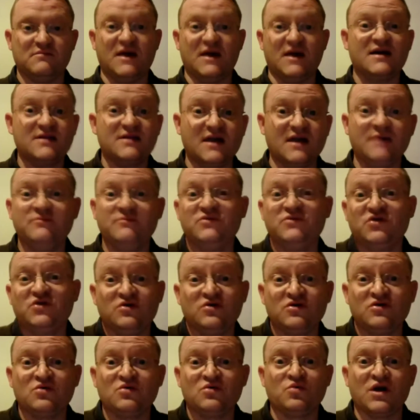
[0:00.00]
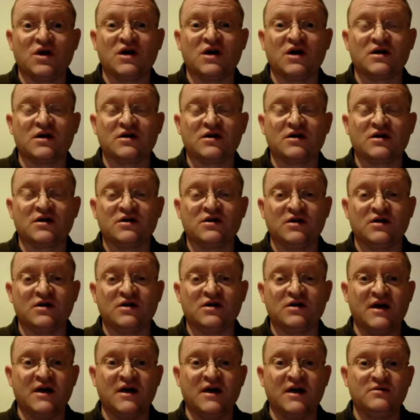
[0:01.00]
Make them do the work. You
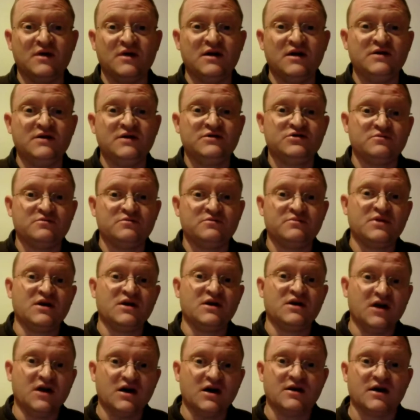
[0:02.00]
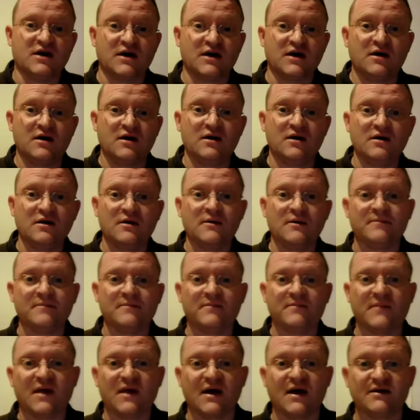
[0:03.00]
know, they should be learning,
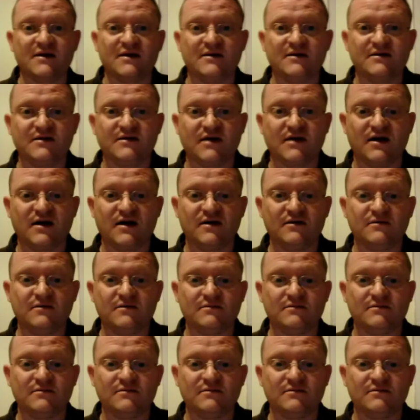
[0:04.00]
and